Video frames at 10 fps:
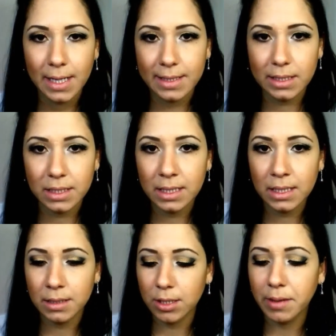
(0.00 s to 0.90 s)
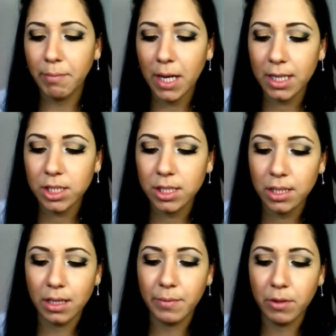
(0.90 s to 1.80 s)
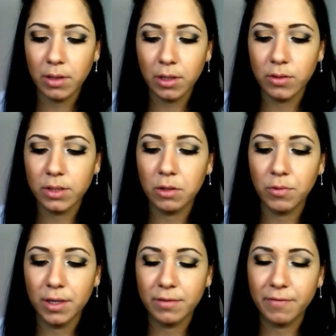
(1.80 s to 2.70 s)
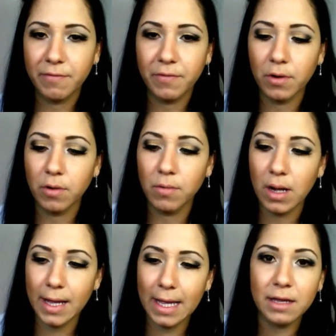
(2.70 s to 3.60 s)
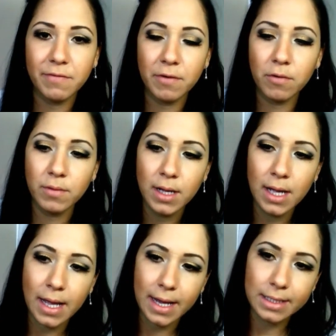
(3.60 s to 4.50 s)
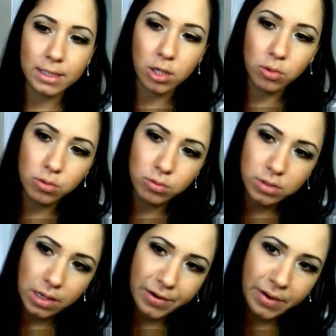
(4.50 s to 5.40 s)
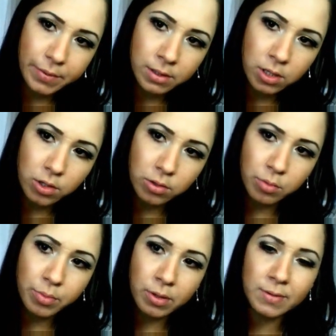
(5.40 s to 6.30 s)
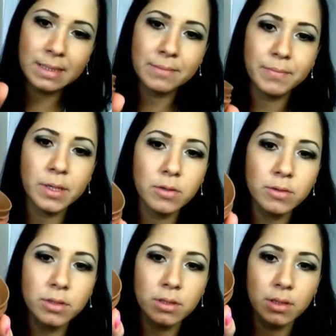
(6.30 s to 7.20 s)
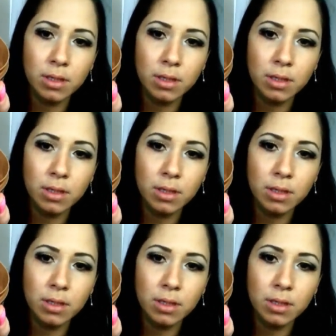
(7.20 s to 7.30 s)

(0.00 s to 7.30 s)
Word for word: Next thing is the blush, and I'm gonna use the one from Avon, and it's called Arabian Glow Bronzing Pears.